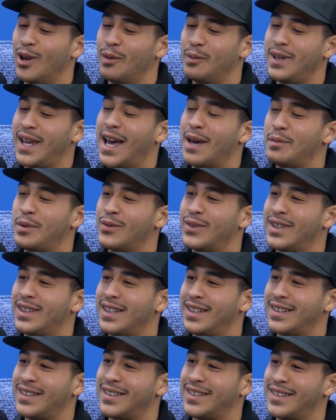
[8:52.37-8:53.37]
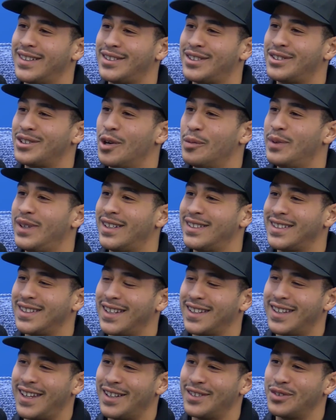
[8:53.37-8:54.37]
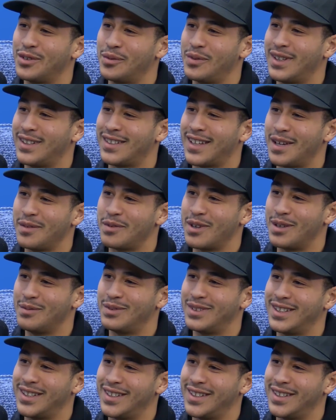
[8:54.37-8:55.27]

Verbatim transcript: I'll be happy with it. Let's just hope yeah. it doesn't get canceled when the time comes.